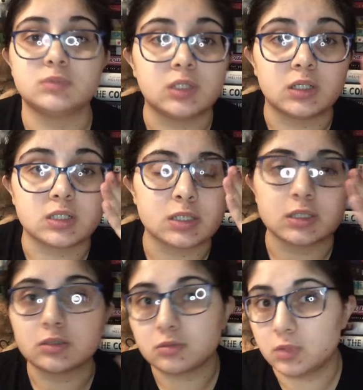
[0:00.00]

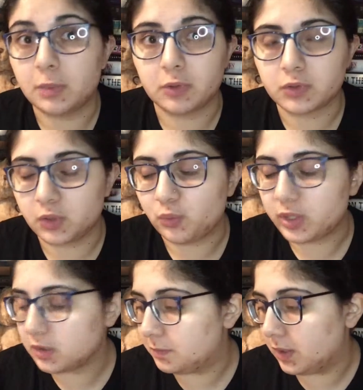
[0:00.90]
honestly they both can
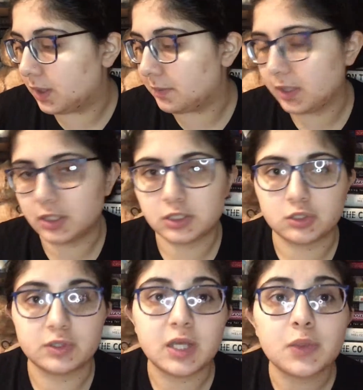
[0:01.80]
work, but I'm not going to
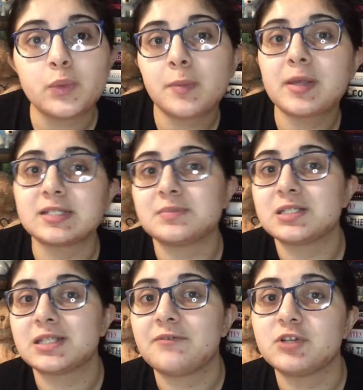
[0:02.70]
show the other one because I'm
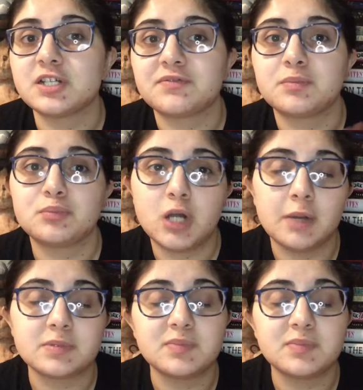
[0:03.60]
using that for a different prompt.